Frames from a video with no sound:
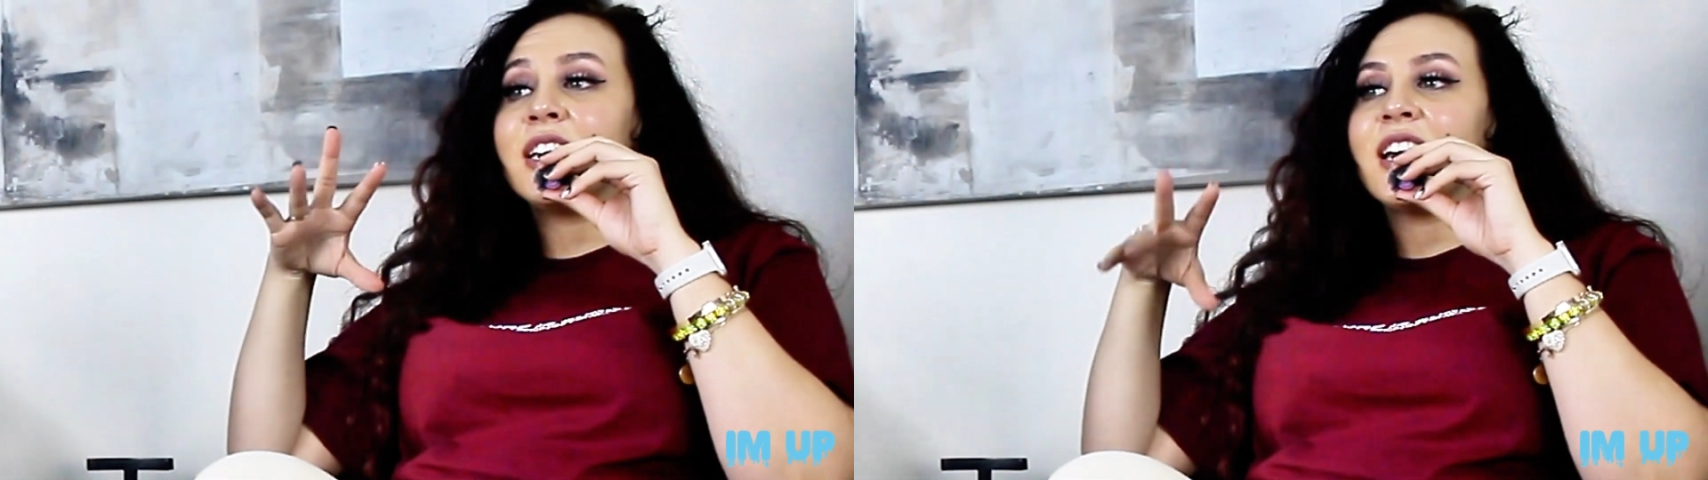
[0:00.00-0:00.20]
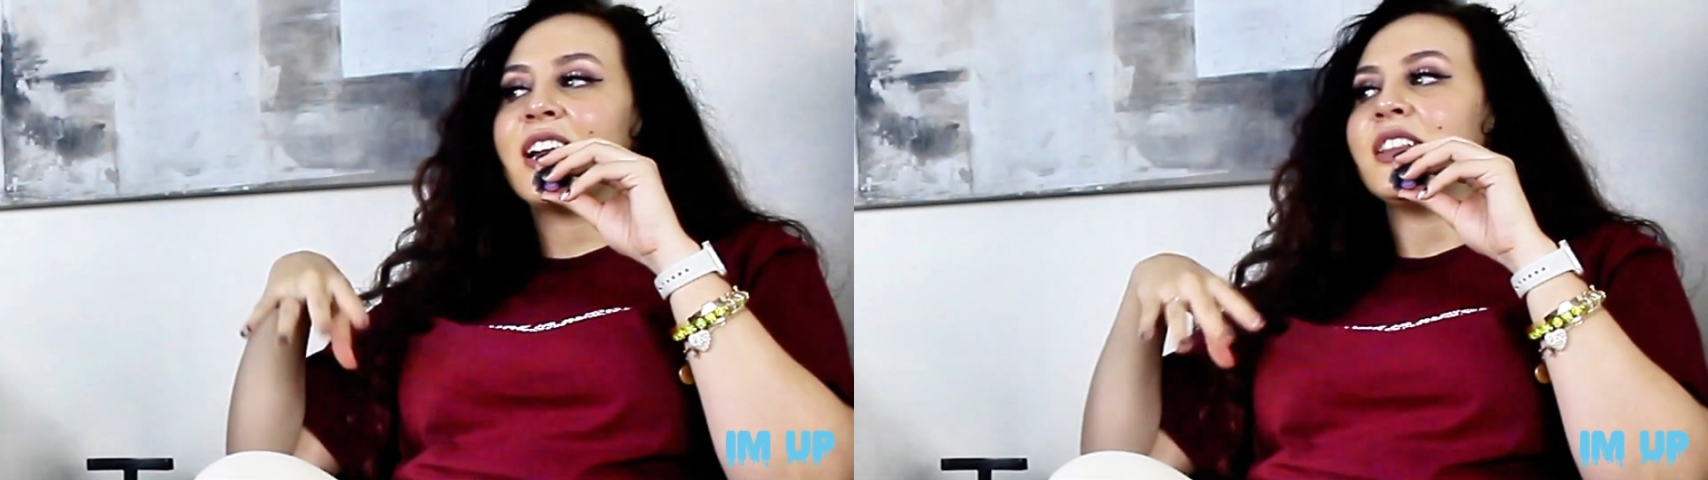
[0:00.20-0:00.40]

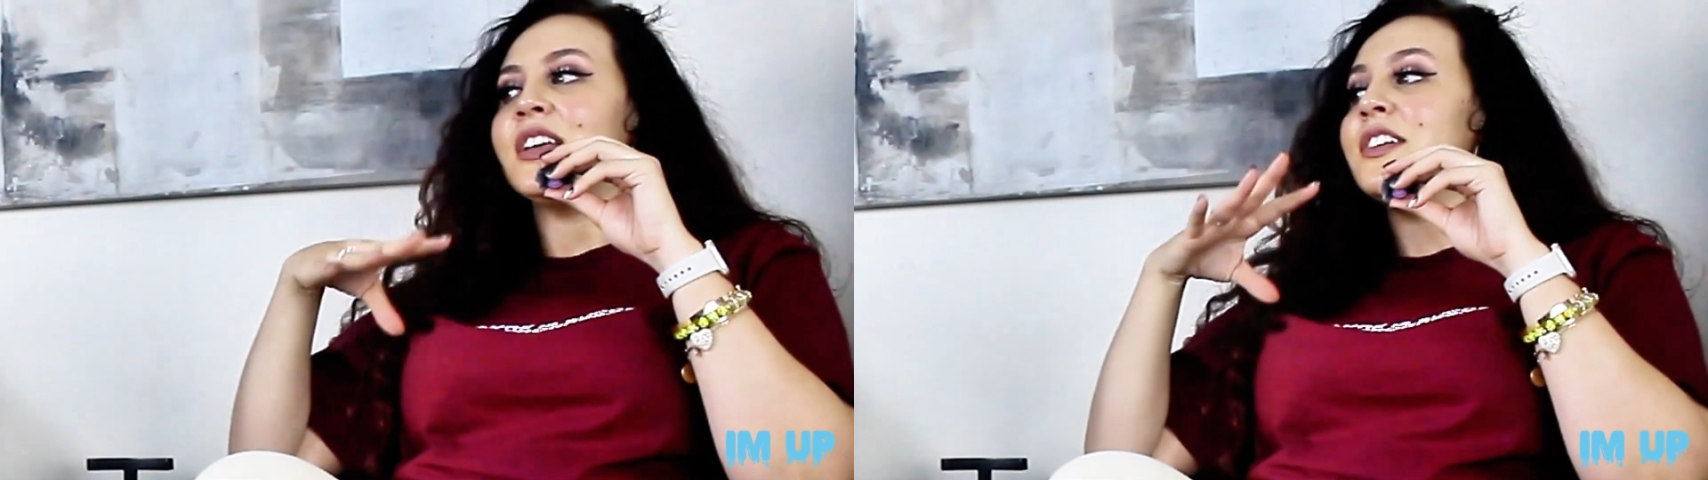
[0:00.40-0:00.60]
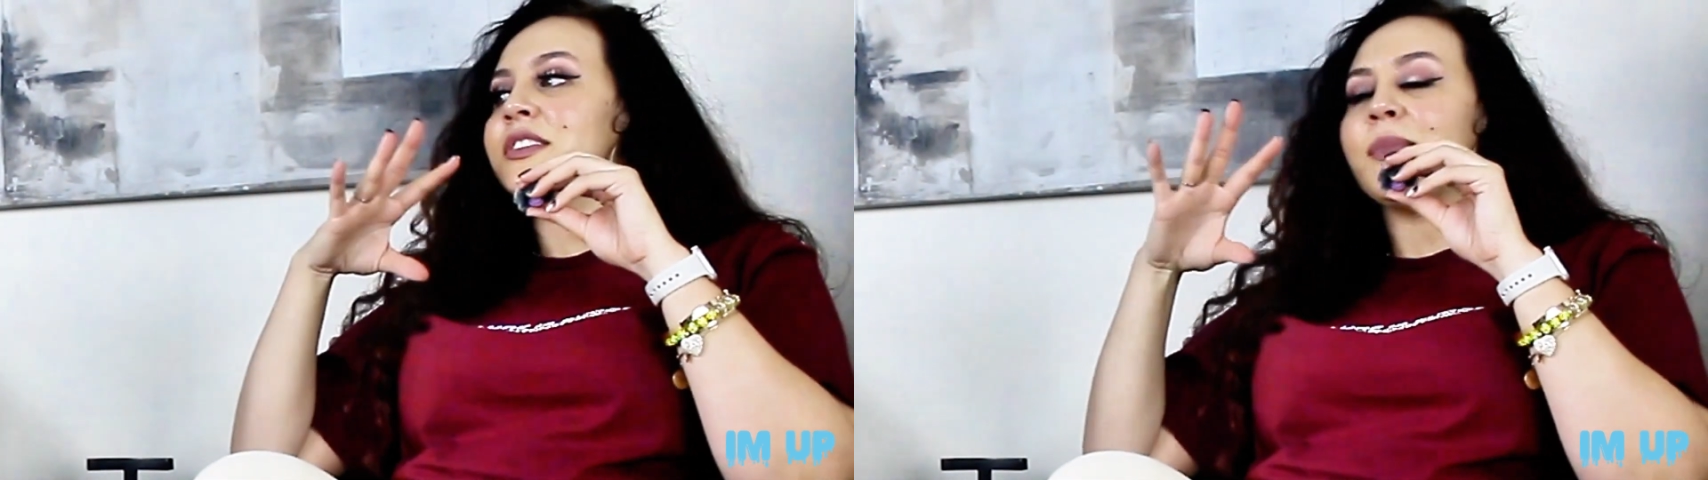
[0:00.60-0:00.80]
and I
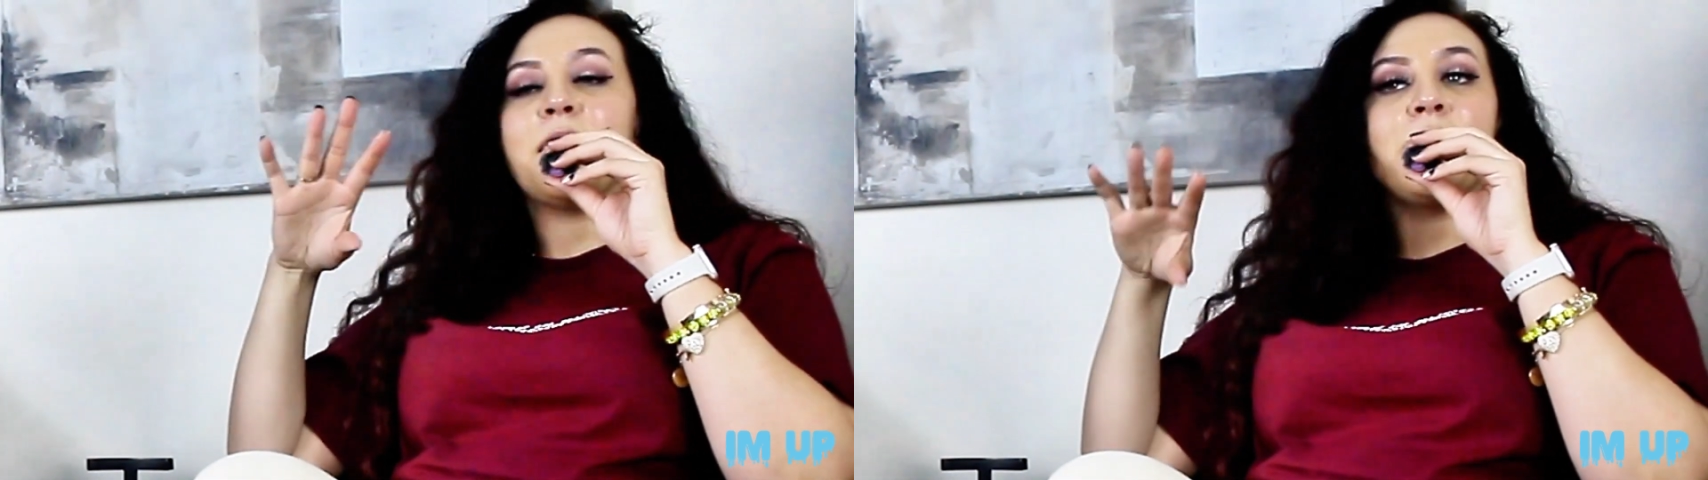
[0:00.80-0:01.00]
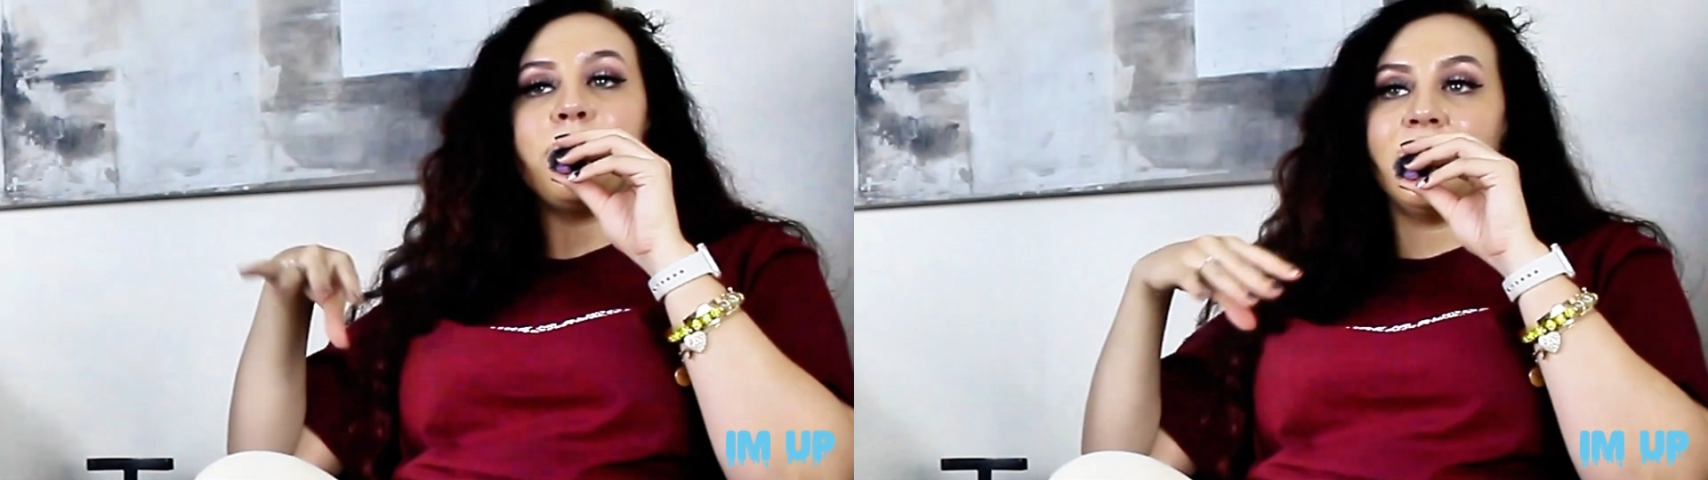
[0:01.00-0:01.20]
love to make
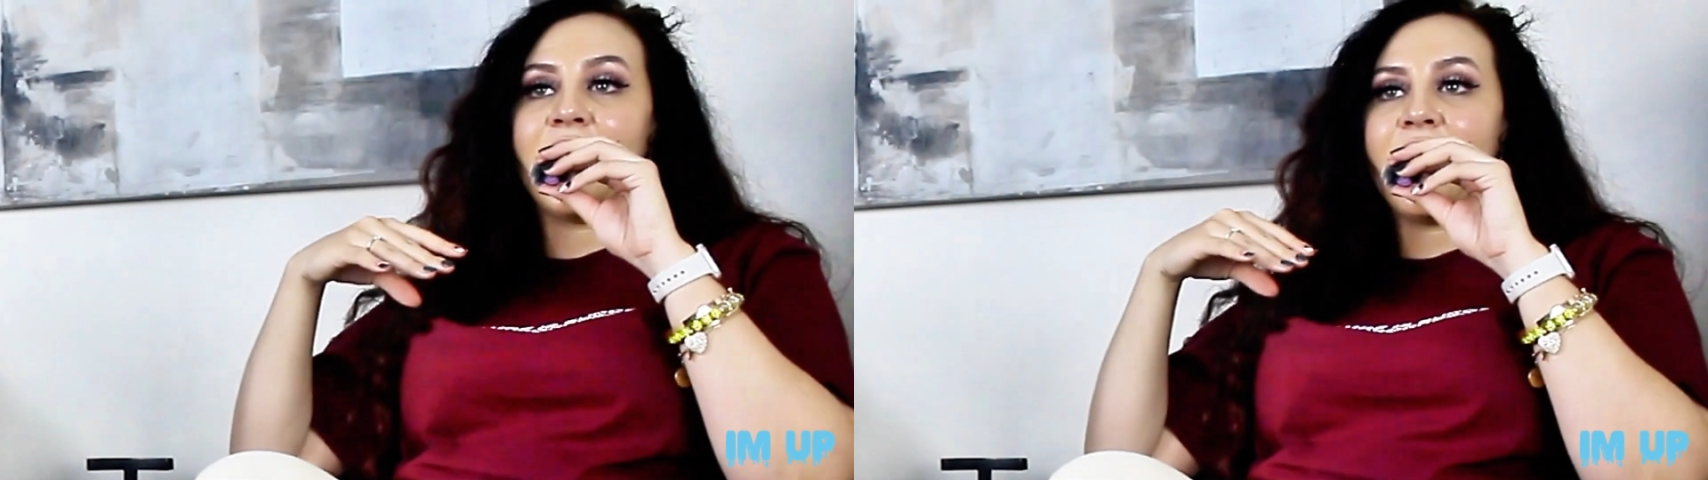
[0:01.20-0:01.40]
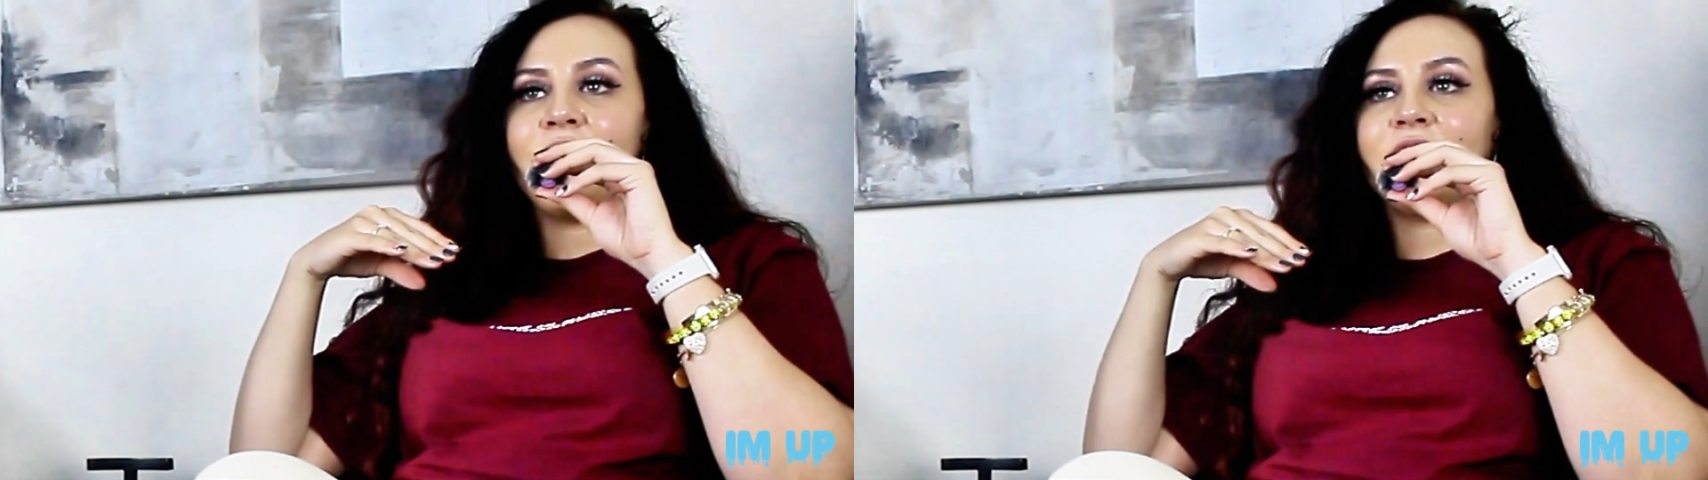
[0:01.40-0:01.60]
people
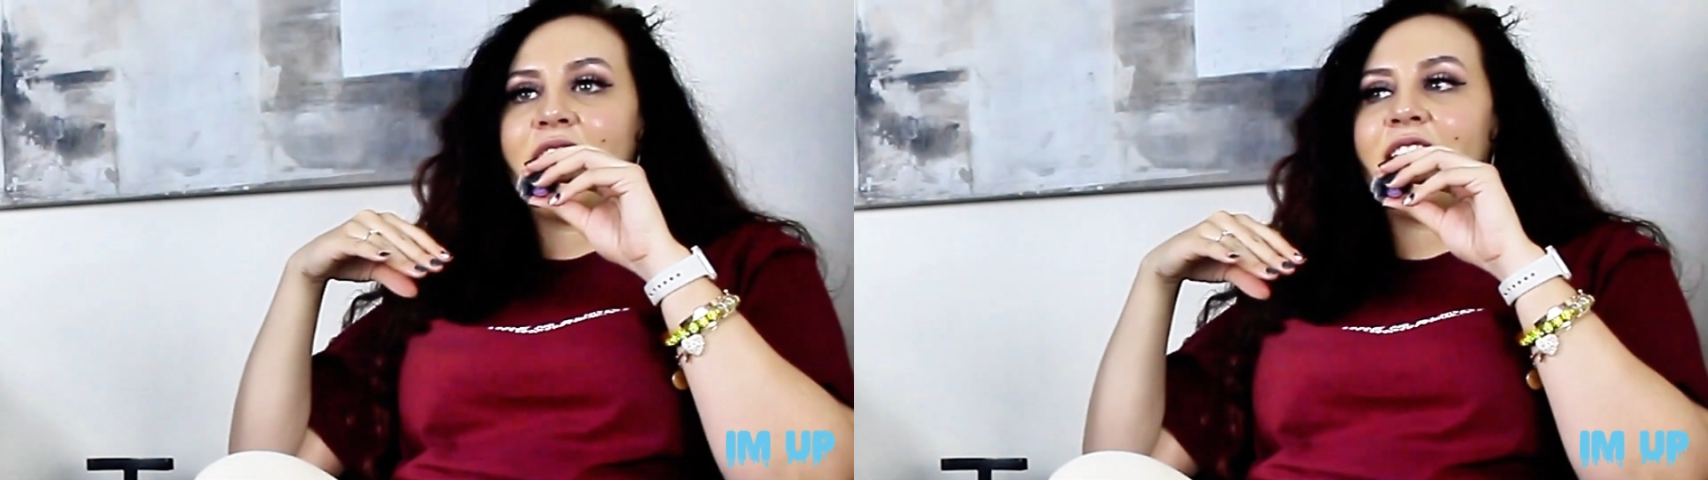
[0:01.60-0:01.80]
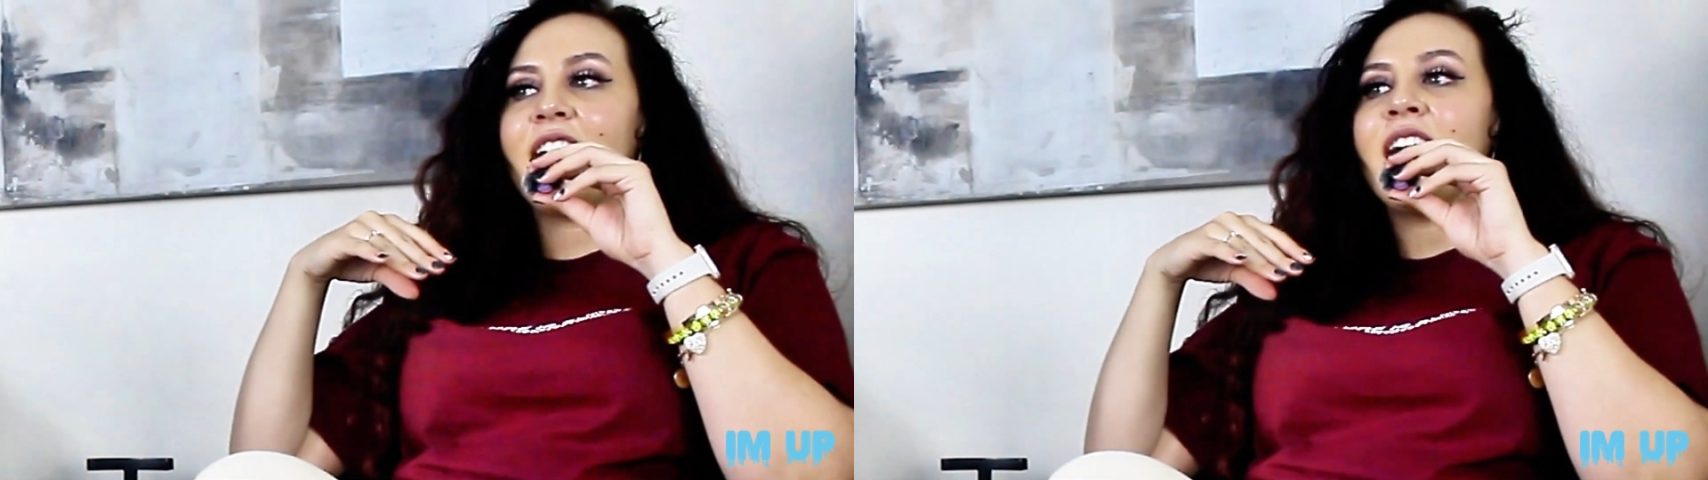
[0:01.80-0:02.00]
laugh.
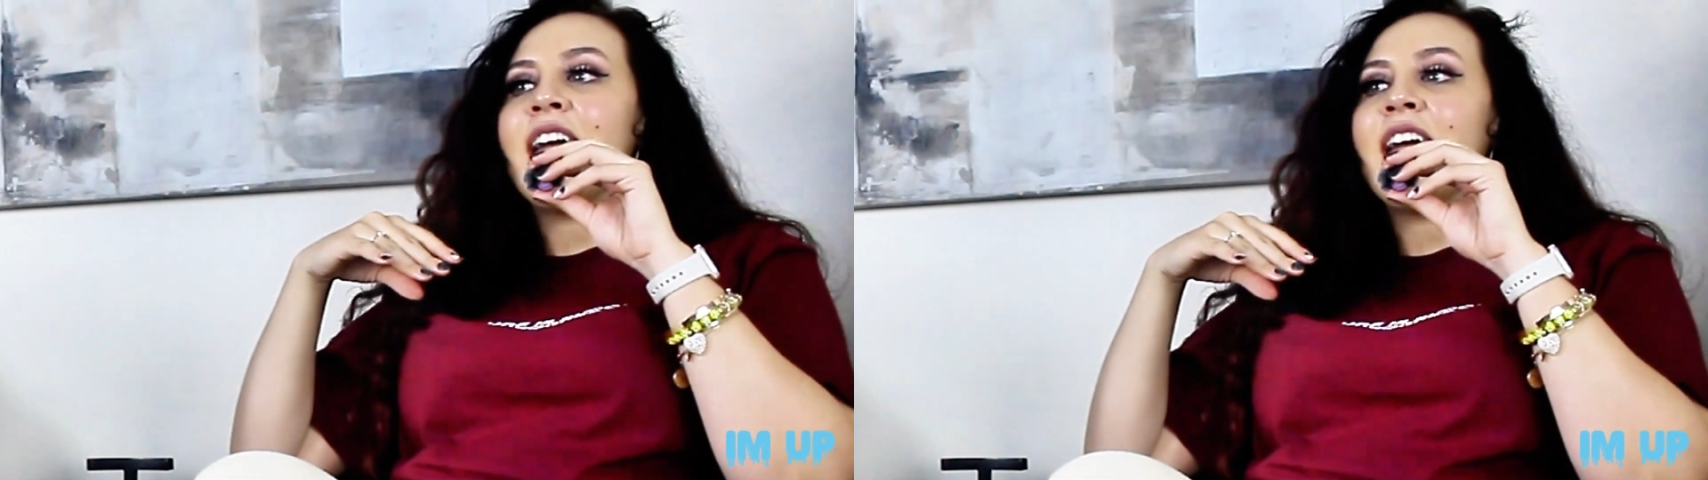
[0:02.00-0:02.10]
Like,